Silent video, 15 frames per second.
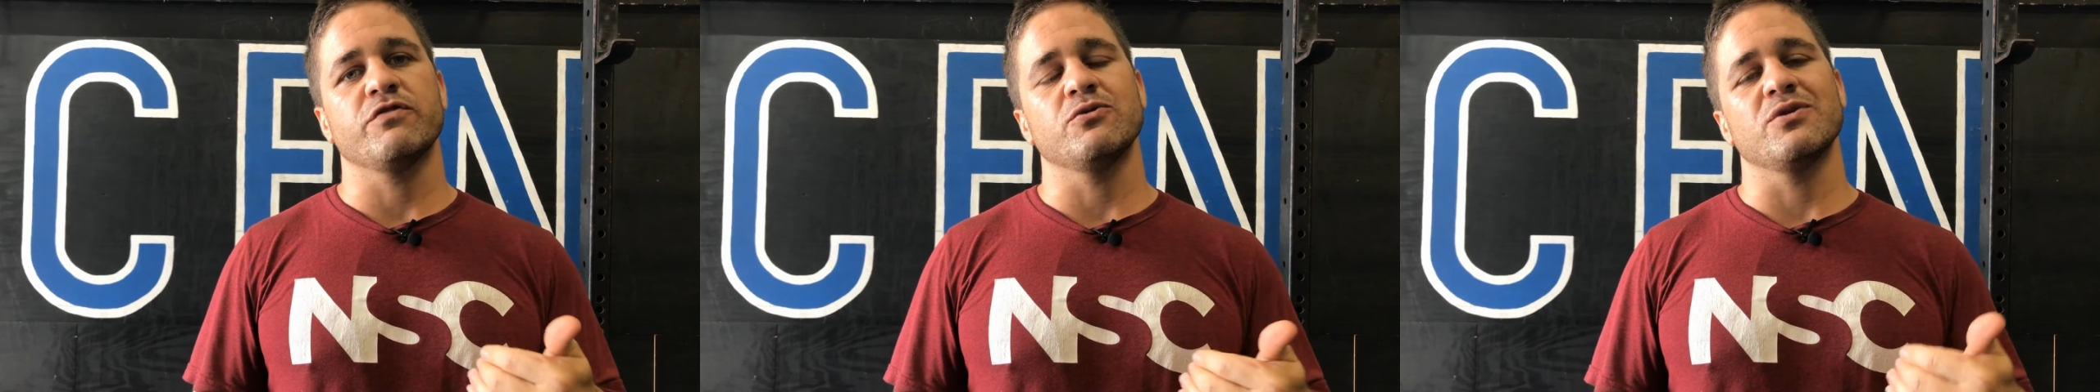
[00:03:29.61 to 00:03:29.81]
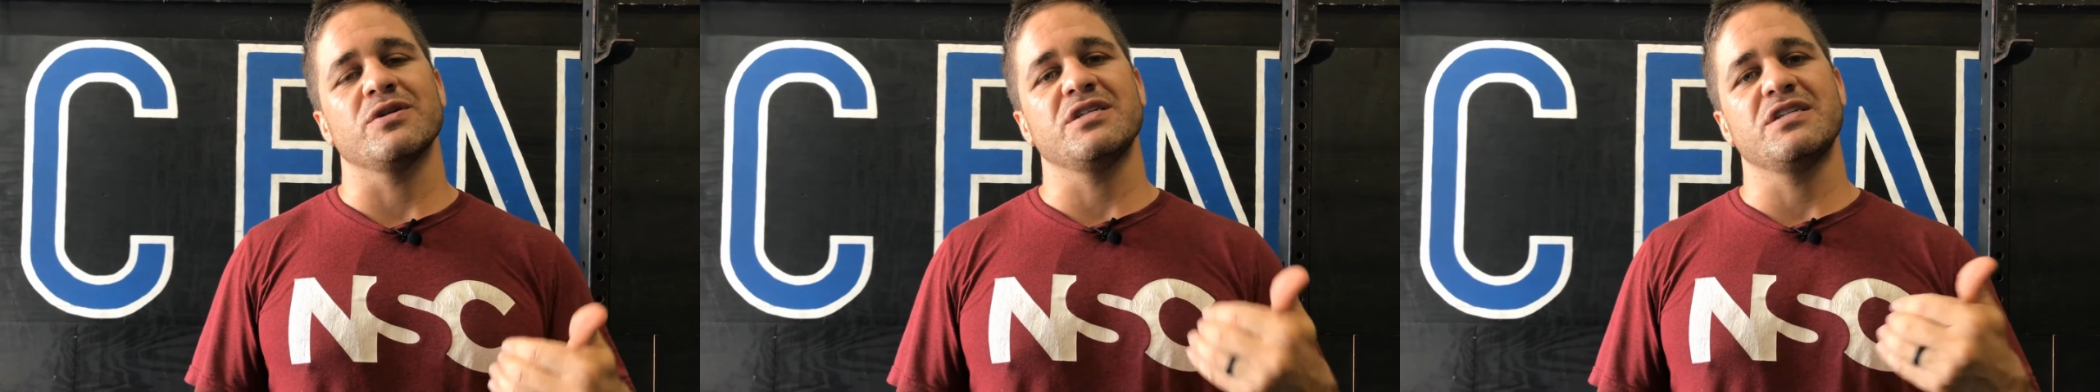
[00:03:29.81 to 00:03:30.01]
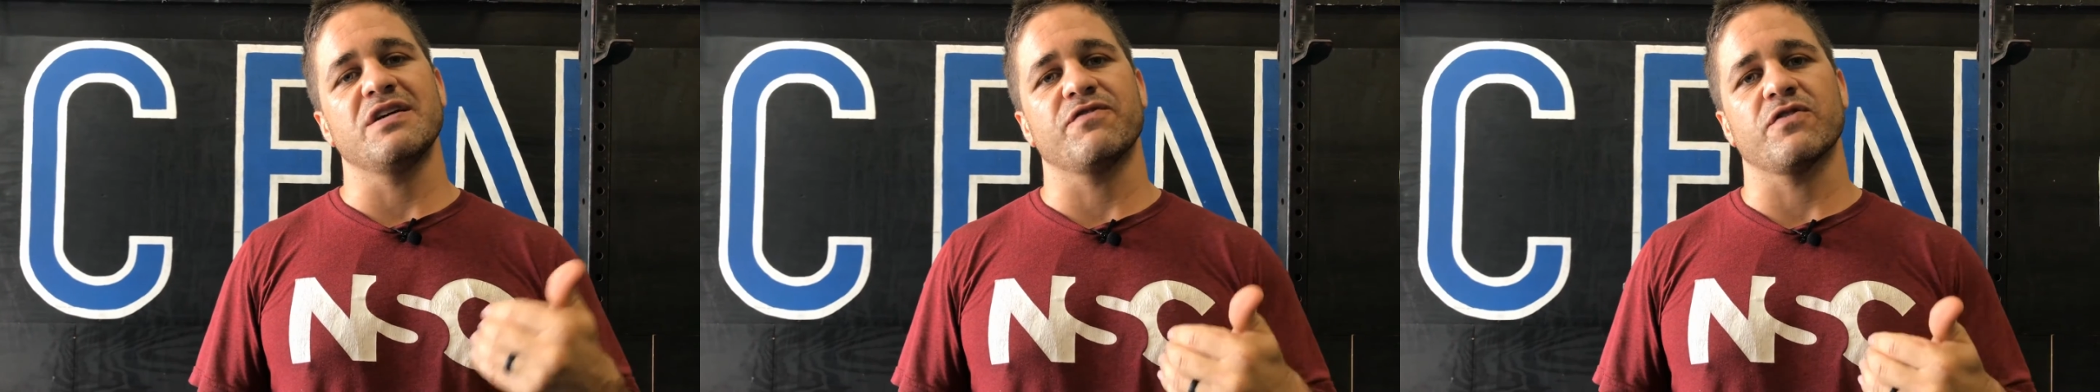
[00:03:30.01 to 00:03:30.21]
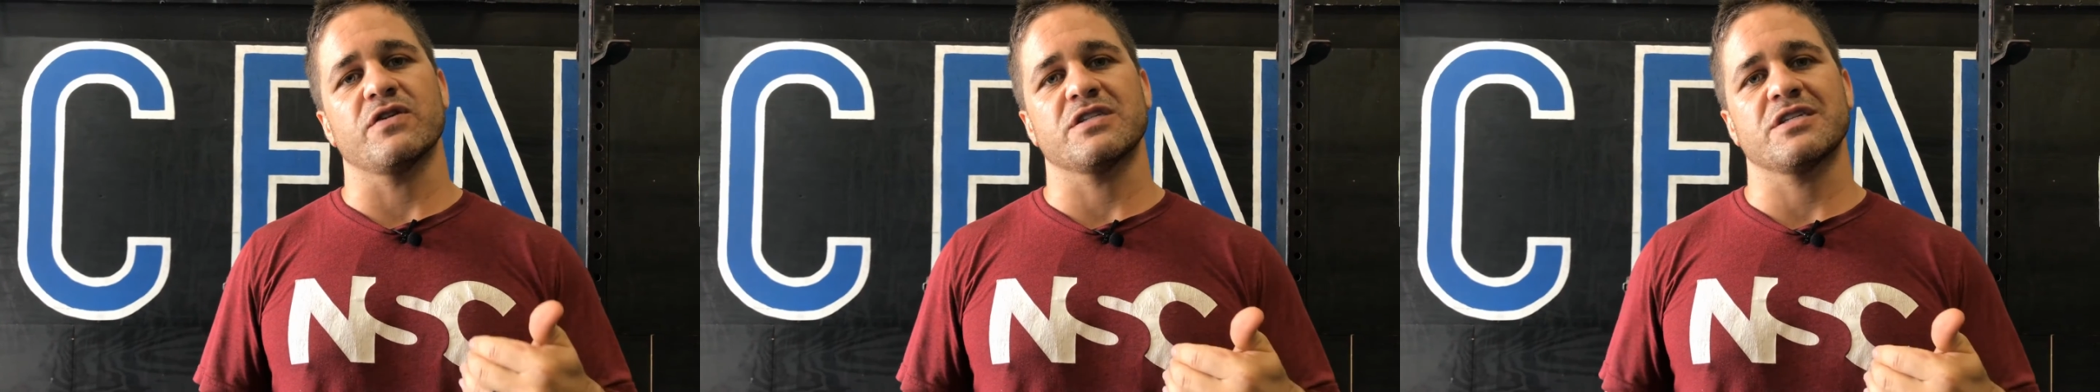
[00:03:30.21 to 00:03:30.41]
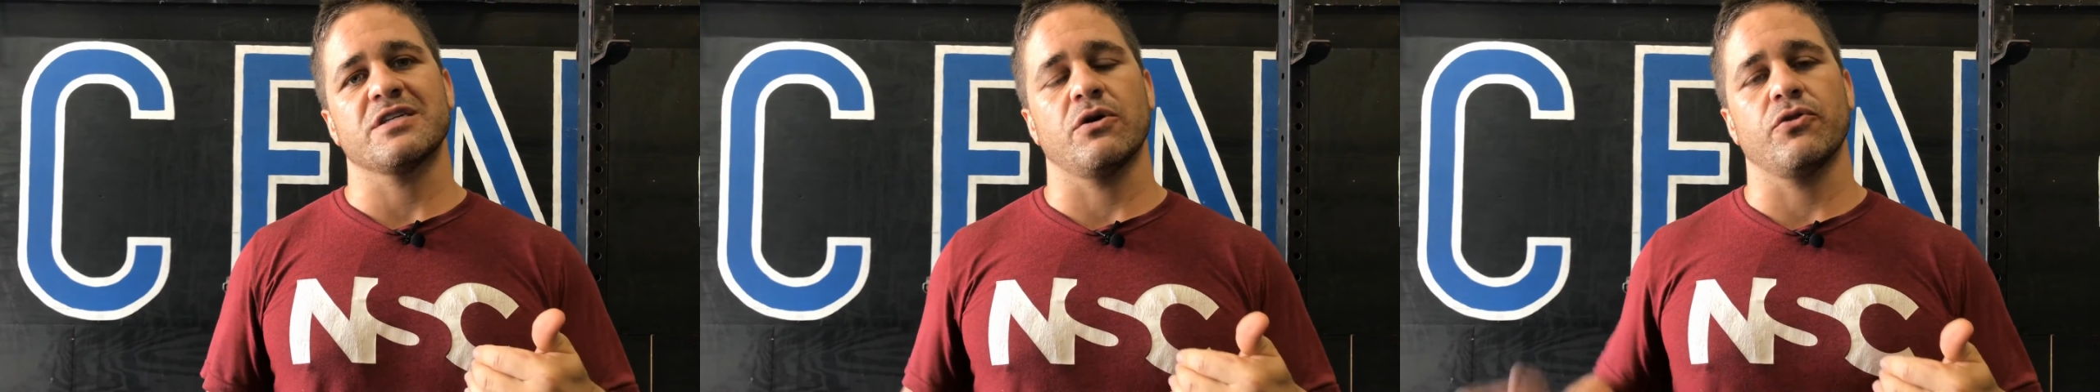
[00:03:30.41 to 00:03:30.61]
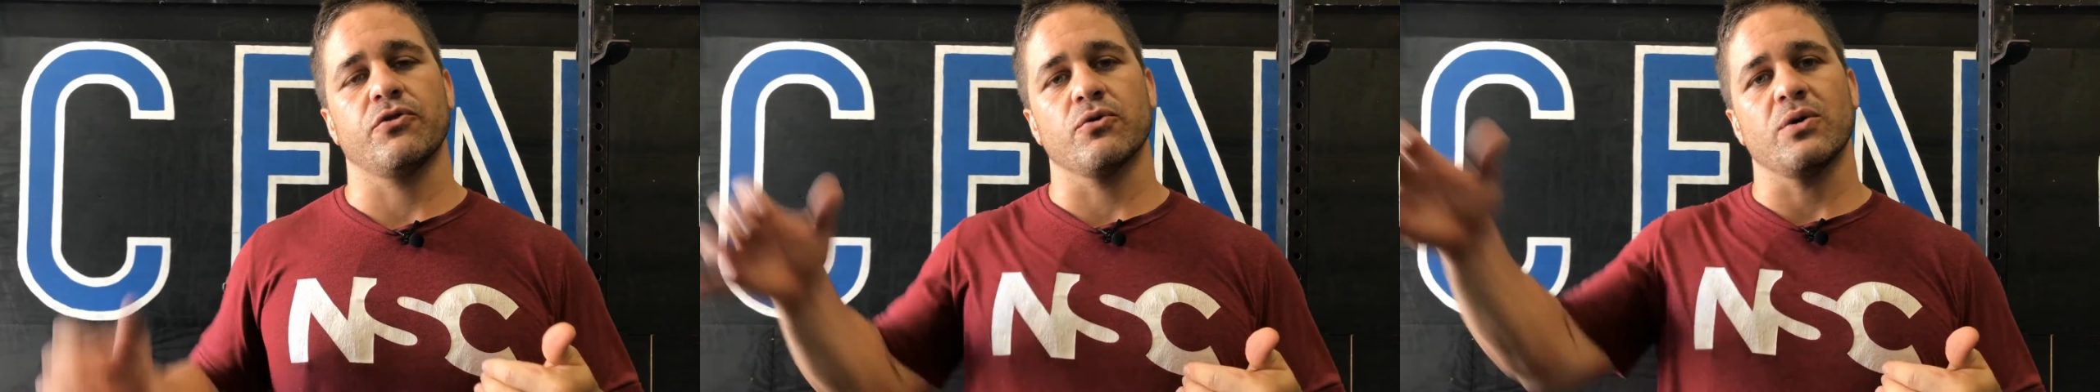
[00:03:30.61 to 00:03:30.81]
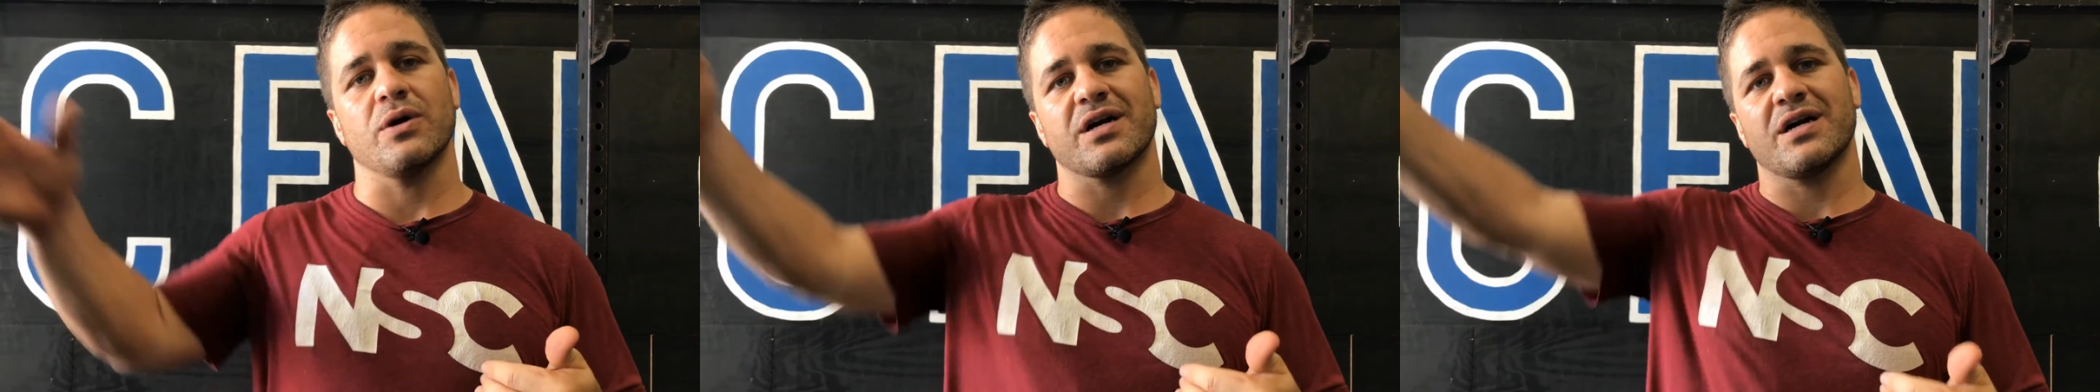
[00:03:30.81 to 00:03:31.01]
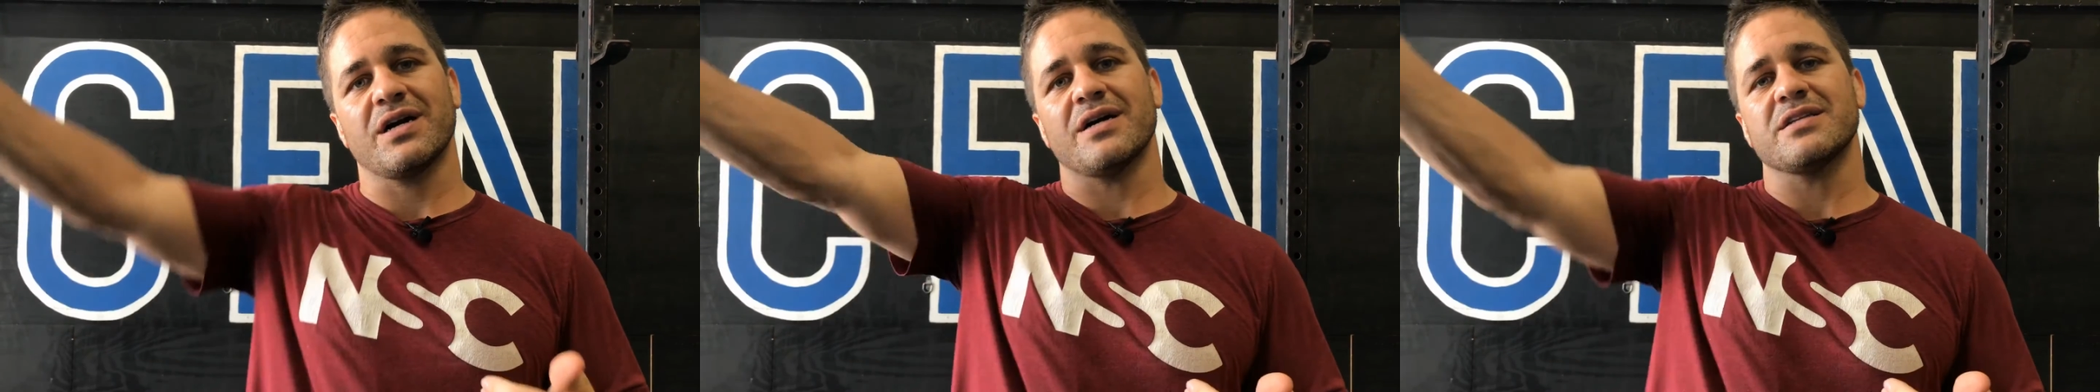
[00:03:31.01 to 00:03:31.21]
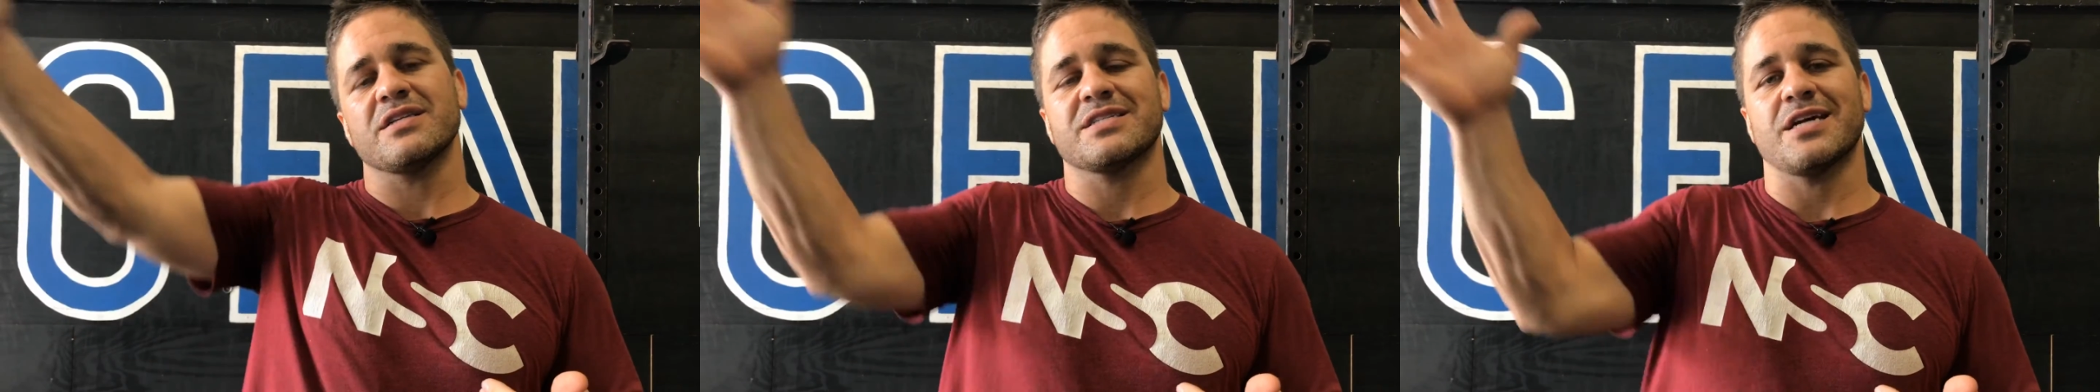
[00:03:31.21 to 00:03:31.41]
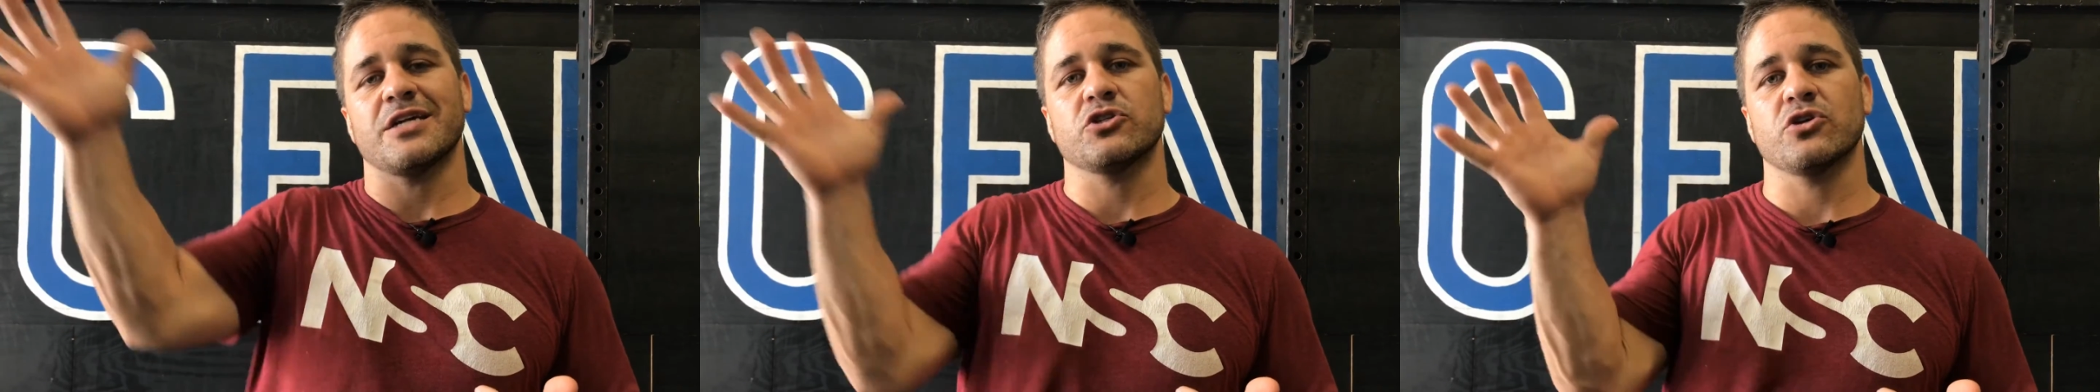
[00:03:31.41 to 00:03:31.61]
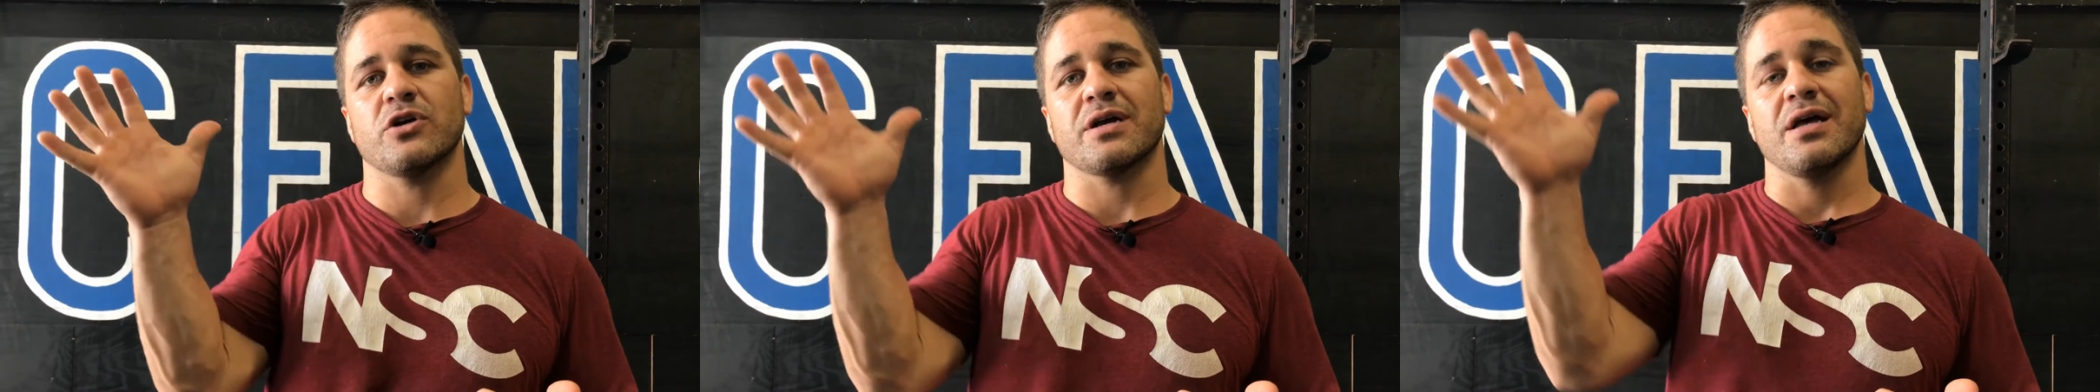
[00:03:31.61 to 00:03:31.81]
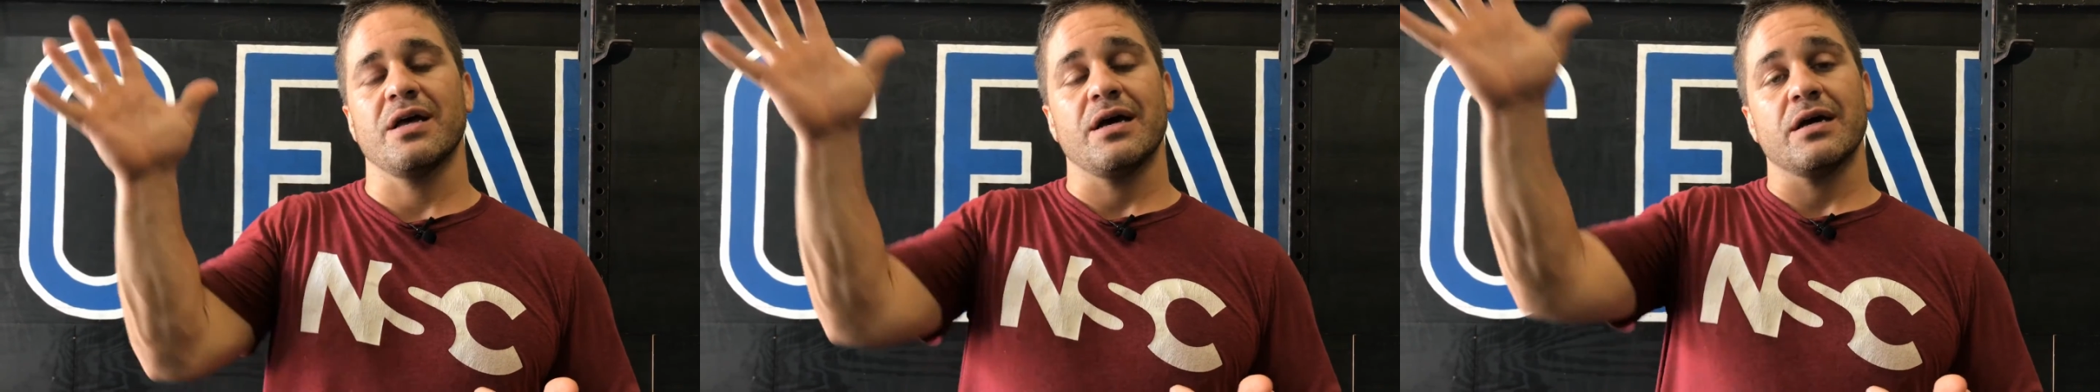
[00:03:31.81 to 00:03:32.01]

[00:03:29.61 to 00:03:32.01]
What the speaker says: to a different skill through a concentric